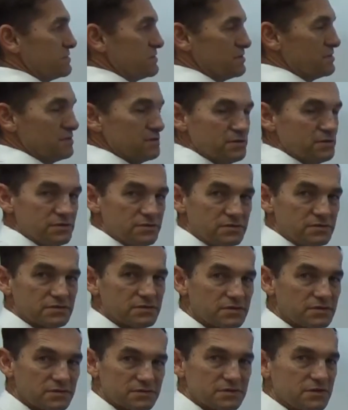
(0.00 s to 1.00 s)
that I'll
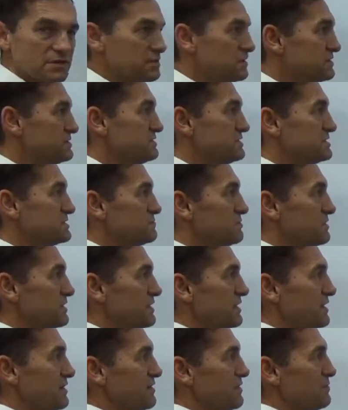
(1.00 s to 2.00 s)
use. So let's explain
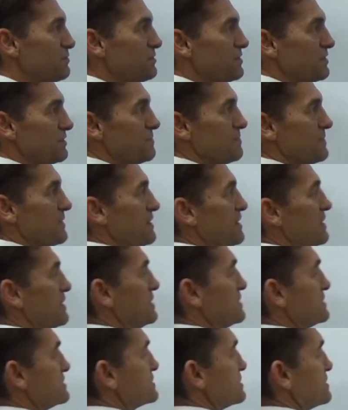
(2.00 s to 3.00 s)
how they work.
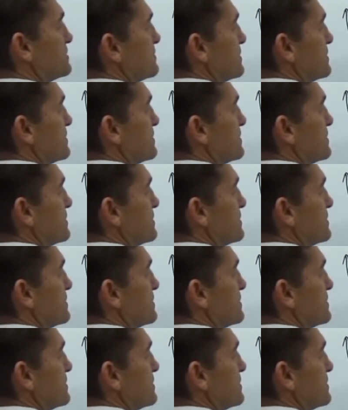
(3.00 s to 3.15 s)
So